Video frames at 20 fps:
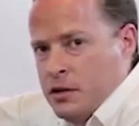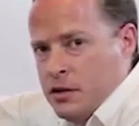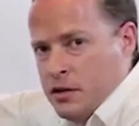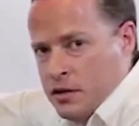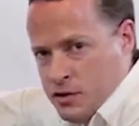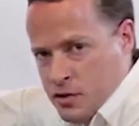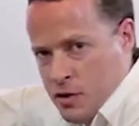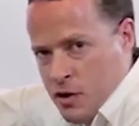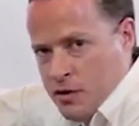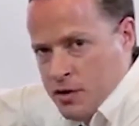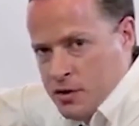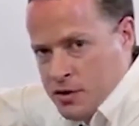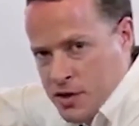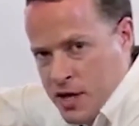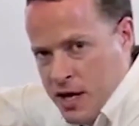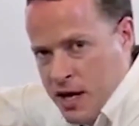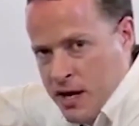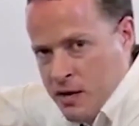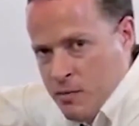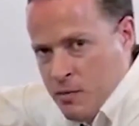It's either
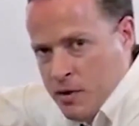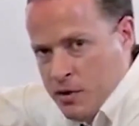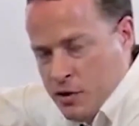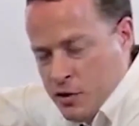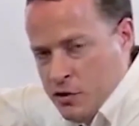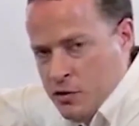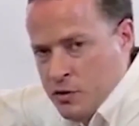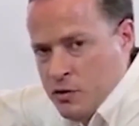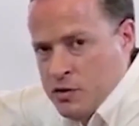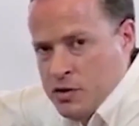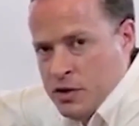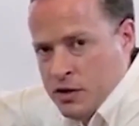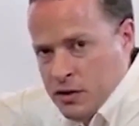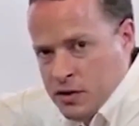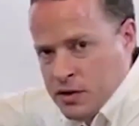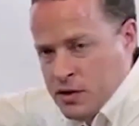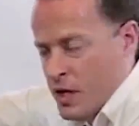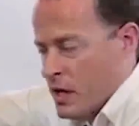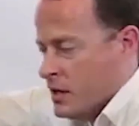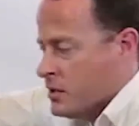down when you're using the
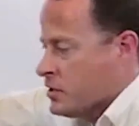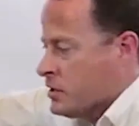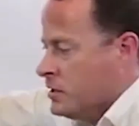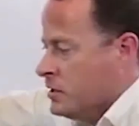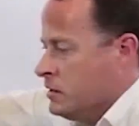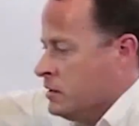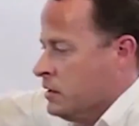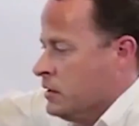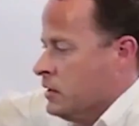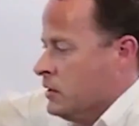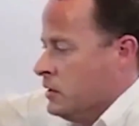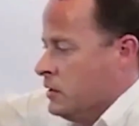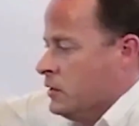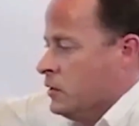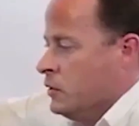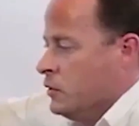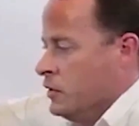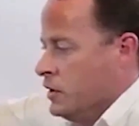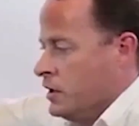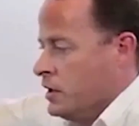suction,
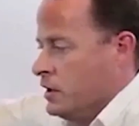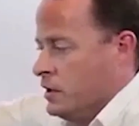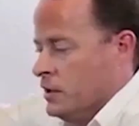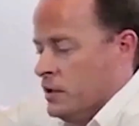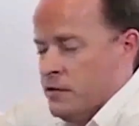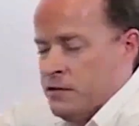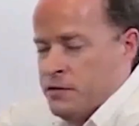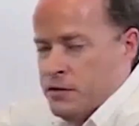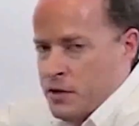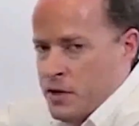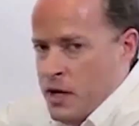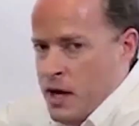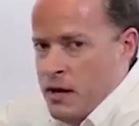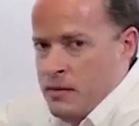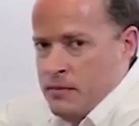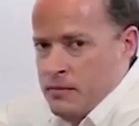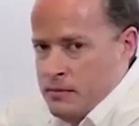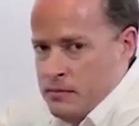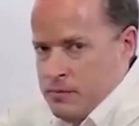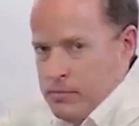or you can lift it
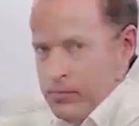up.